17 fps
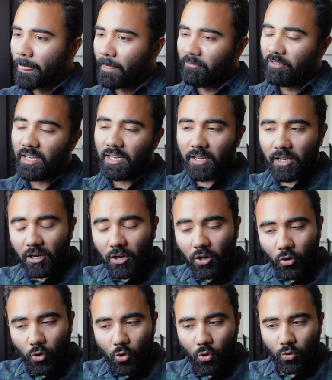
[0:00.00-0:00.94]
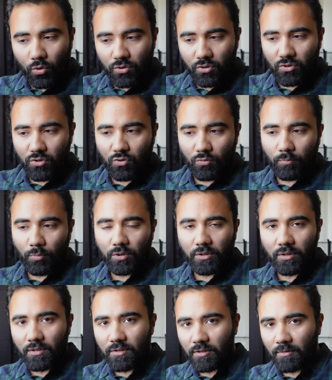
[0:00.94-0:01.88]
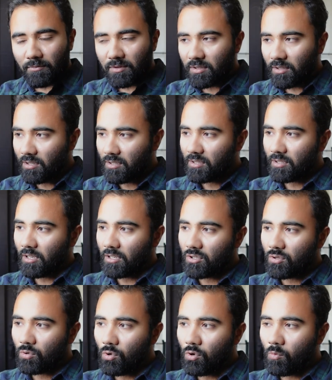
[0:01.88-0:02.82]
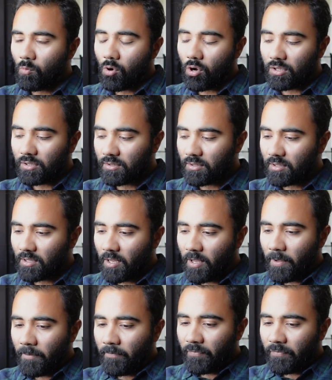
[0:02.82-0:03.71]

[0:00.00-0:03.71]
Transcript: very close to Buddhism, since Ashok was